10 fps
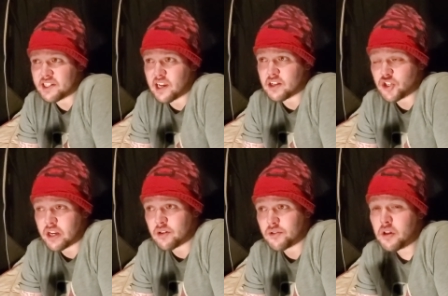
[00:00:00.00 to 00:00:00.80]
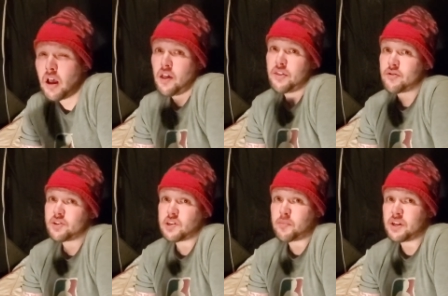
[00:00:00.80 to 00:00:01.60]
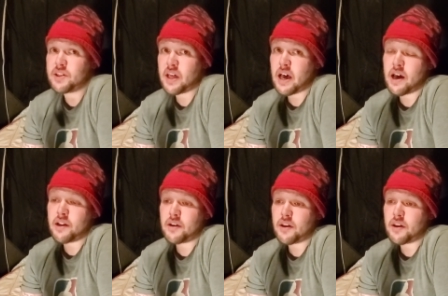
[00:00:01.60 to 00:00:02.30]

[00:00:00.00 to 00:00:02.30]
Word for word: a second channel. There is somebody that